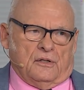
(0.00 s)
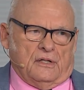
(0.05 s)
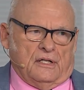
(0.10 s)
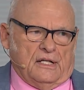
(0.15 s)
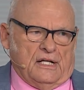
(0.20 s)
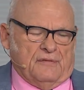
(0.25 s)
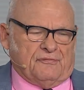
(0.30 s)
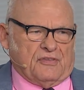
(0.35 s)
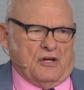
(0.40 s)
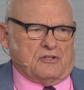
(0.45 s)

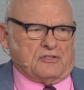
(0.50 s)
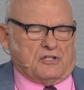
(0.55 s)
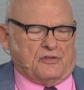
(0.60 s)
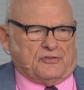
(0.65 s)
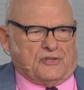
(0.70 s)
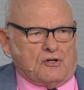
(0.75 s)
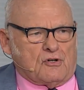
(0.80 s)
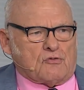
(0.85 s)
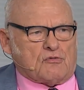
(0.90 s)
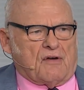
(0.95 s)
if there's a
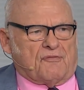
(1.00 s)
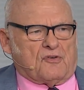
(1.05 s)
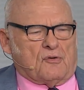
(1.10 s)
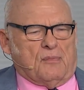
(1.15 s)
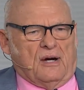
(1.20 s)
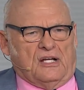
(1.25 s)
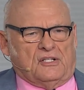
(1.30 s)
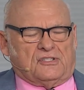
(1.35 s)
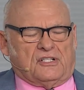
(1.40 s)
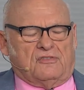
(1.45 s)
third
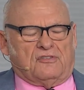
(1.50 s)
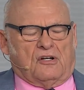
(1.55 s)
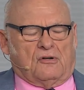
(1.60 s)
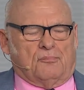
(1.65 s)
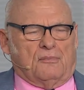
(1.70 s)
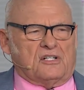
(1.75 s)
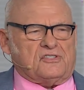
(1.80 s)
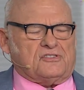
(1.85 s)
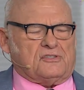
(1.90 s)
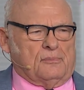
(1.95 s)
Reformation, there
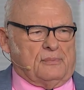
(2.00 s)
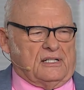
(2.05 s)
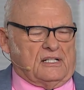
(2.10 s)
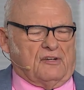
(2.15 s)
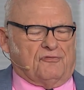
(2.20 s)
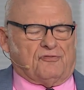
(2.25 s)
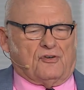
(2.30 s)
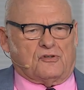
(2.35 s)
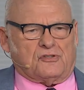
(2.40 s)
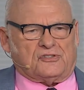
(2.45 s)
must have been a
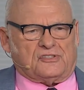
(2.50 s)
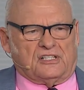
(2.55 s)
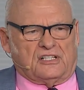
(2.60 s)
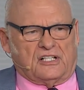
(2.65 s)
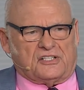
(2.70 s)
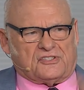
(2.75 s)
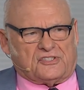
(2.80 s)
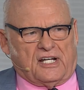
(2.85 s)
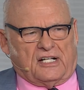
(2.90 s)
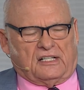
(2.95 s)
first and
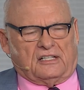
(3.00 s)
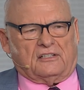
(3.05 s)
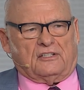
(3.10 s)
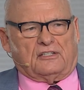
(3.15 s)
a second.